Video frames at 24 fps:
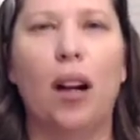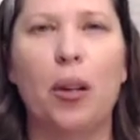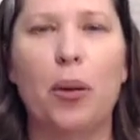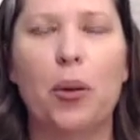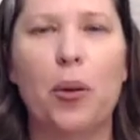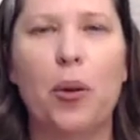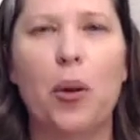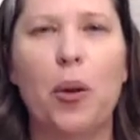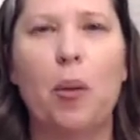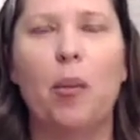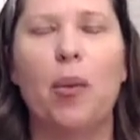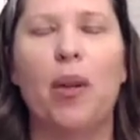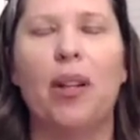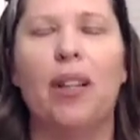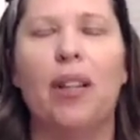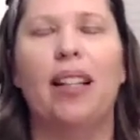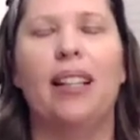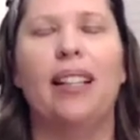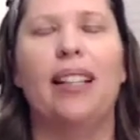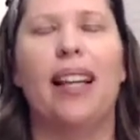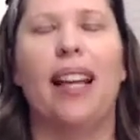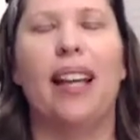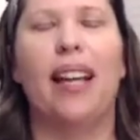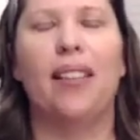through the
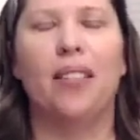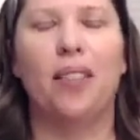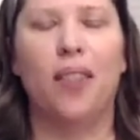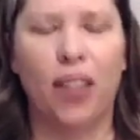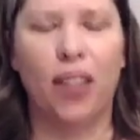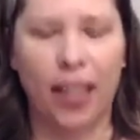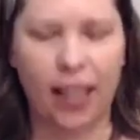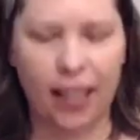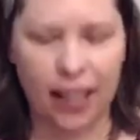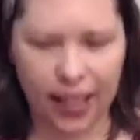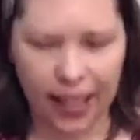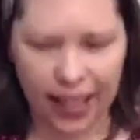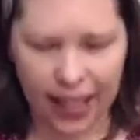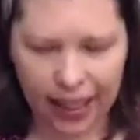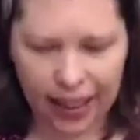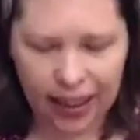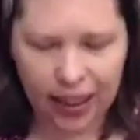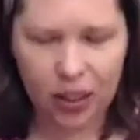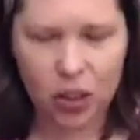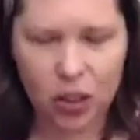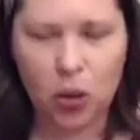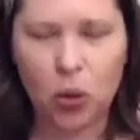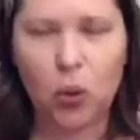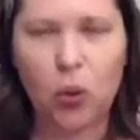mud and get
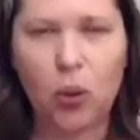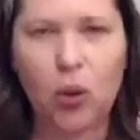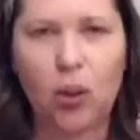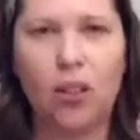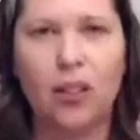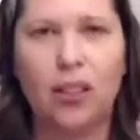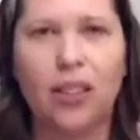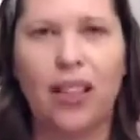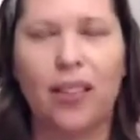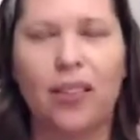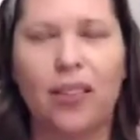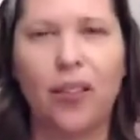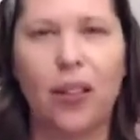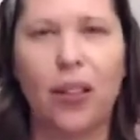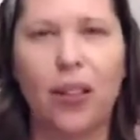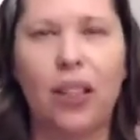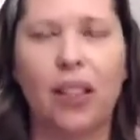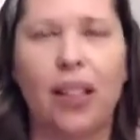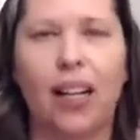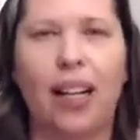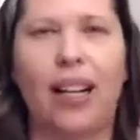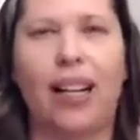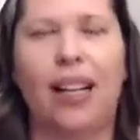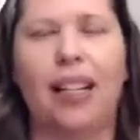the tools and
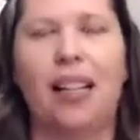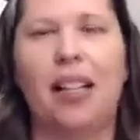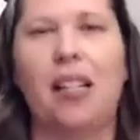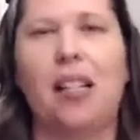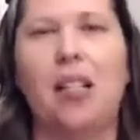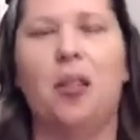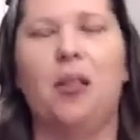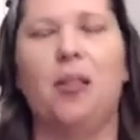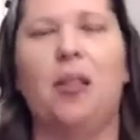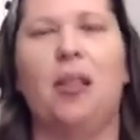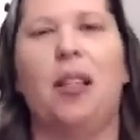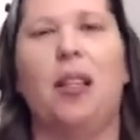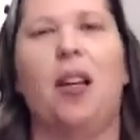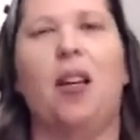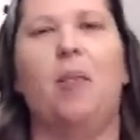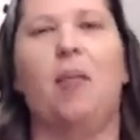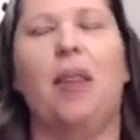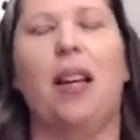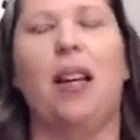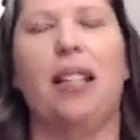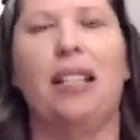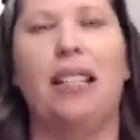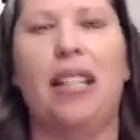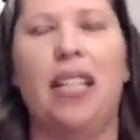figure out how to use them
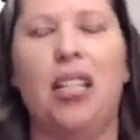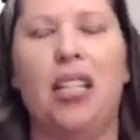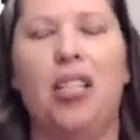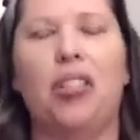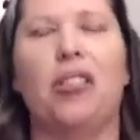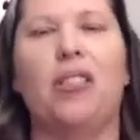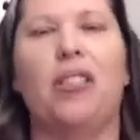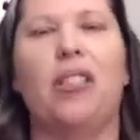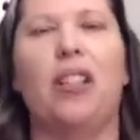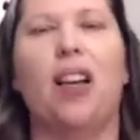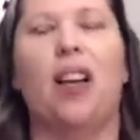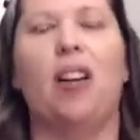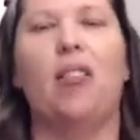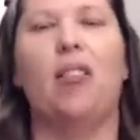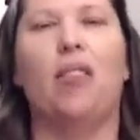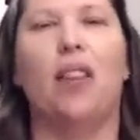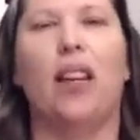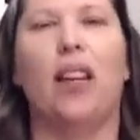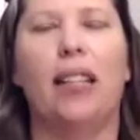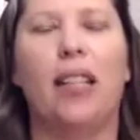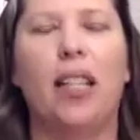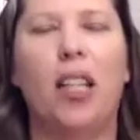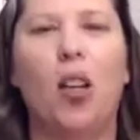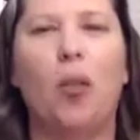and teach yourself
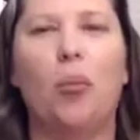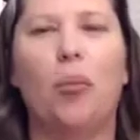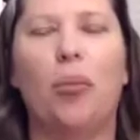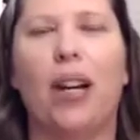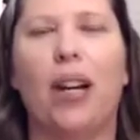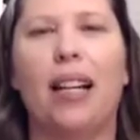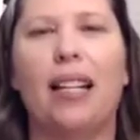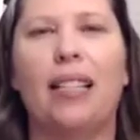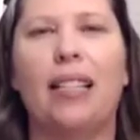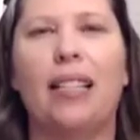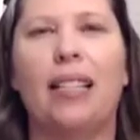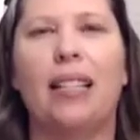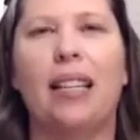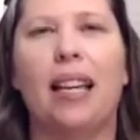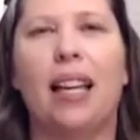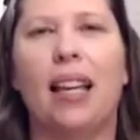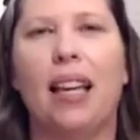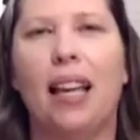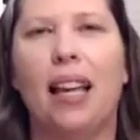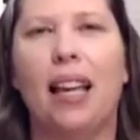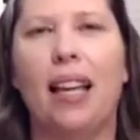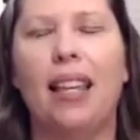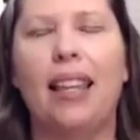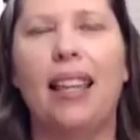and keep practicing.
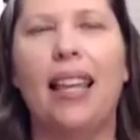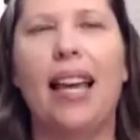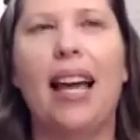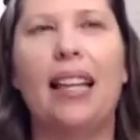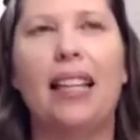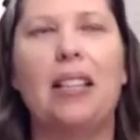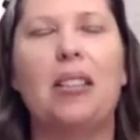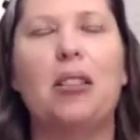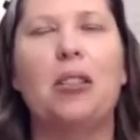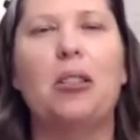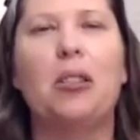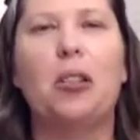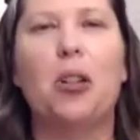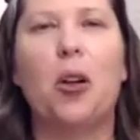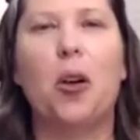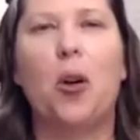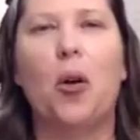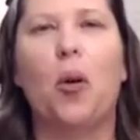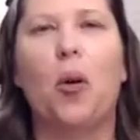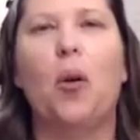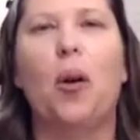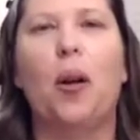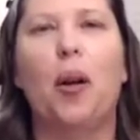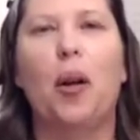That is
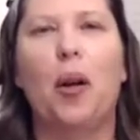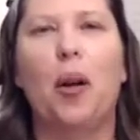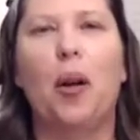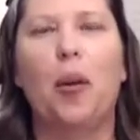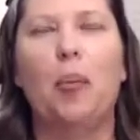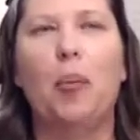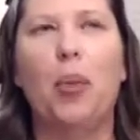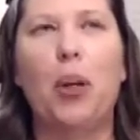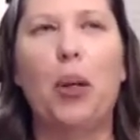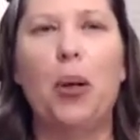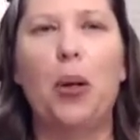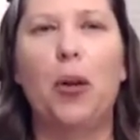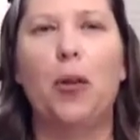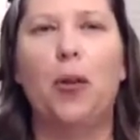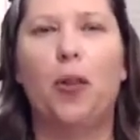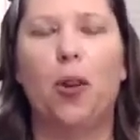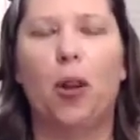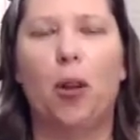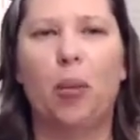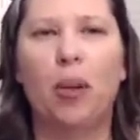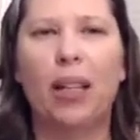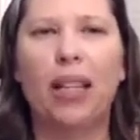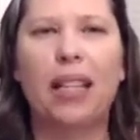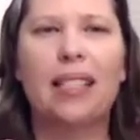so
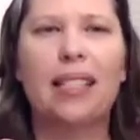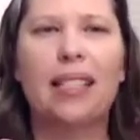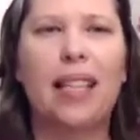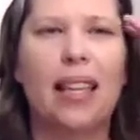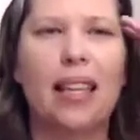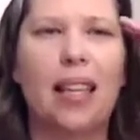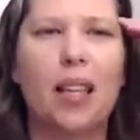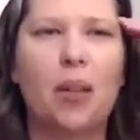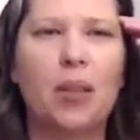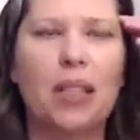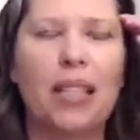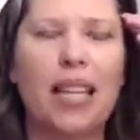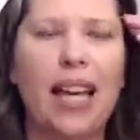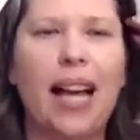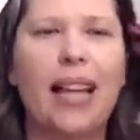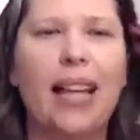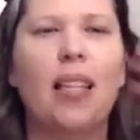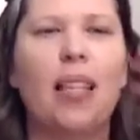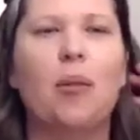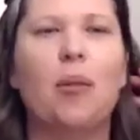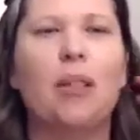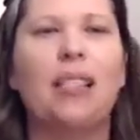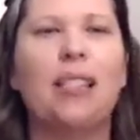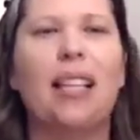beautiful, because I think it was
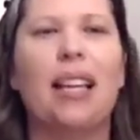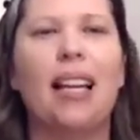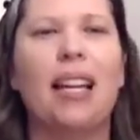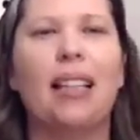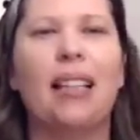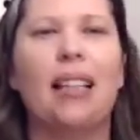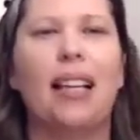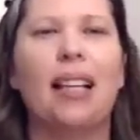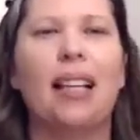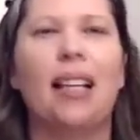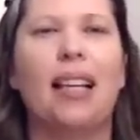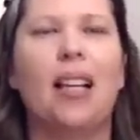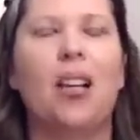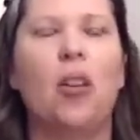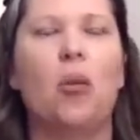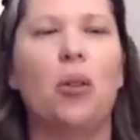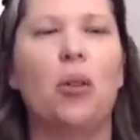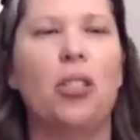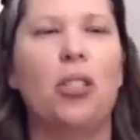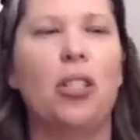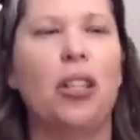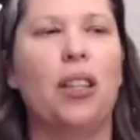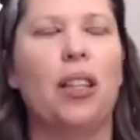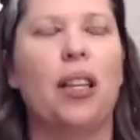Kathy was saying, like,
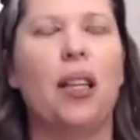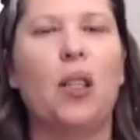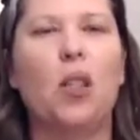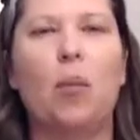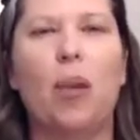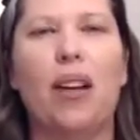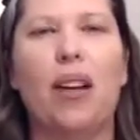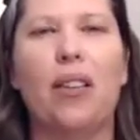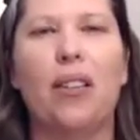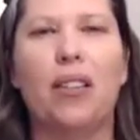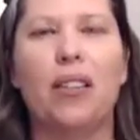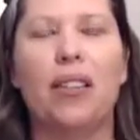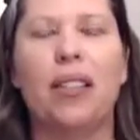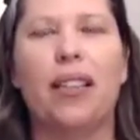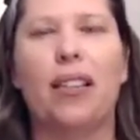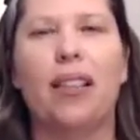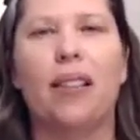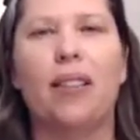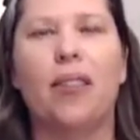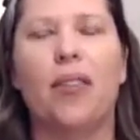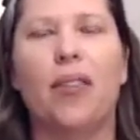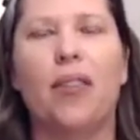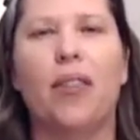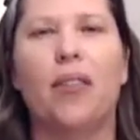when she thinks about
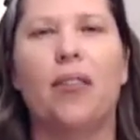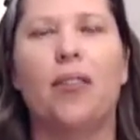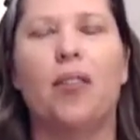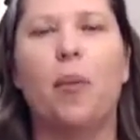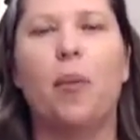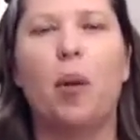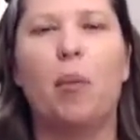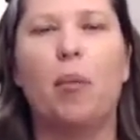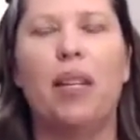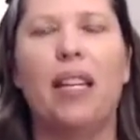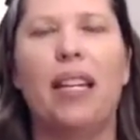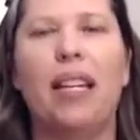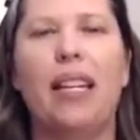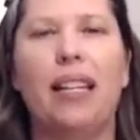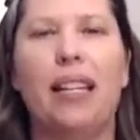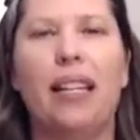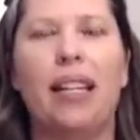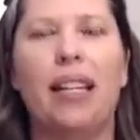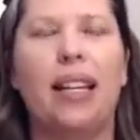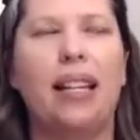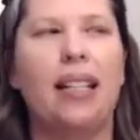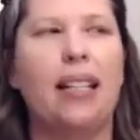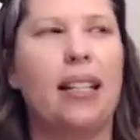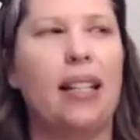herself from the
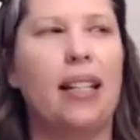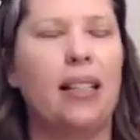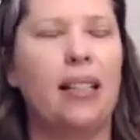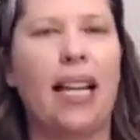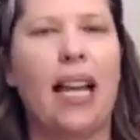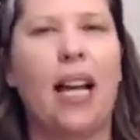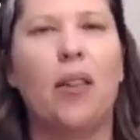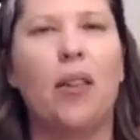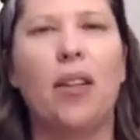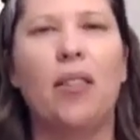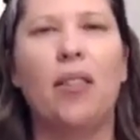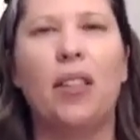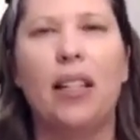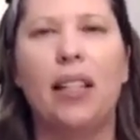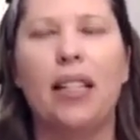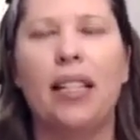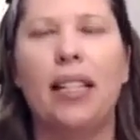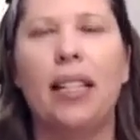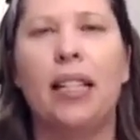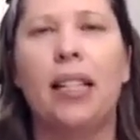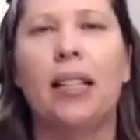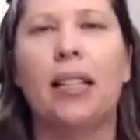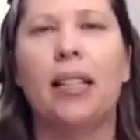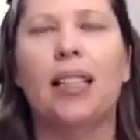beginning until now, even a
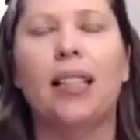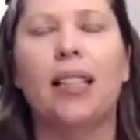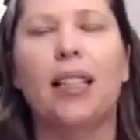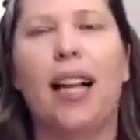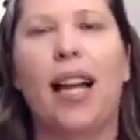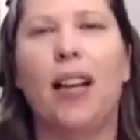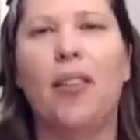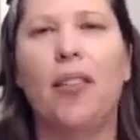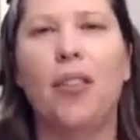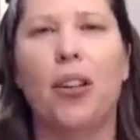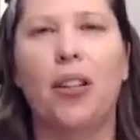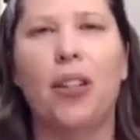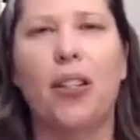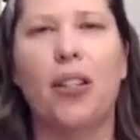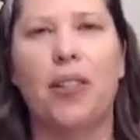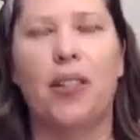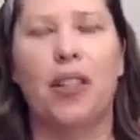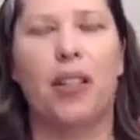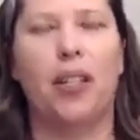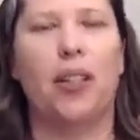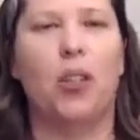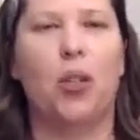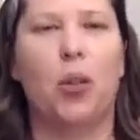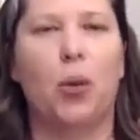year after
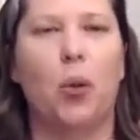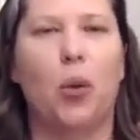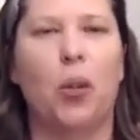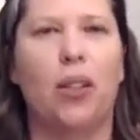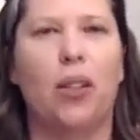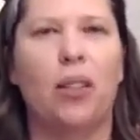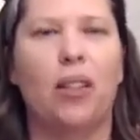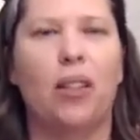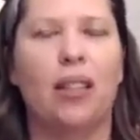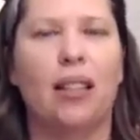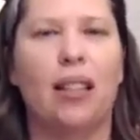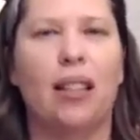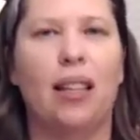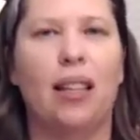using tools,